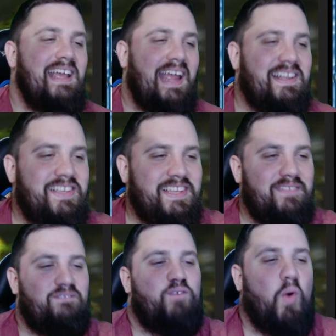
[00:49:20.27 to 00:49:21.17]
It's
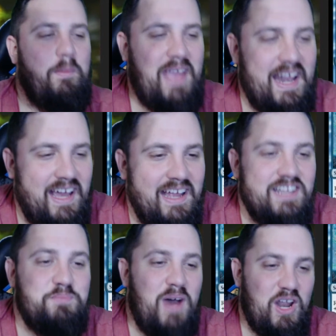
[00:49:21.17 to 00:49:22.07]
4 mana,
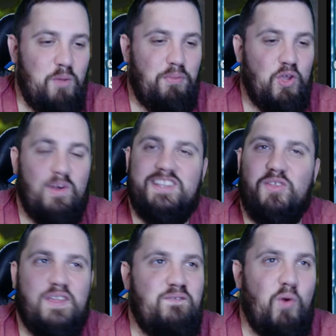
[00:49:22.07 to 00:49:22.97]
it's mono blue, it's
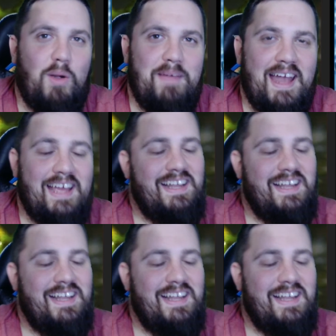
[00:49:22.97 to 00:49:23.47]
only 4 mana. It's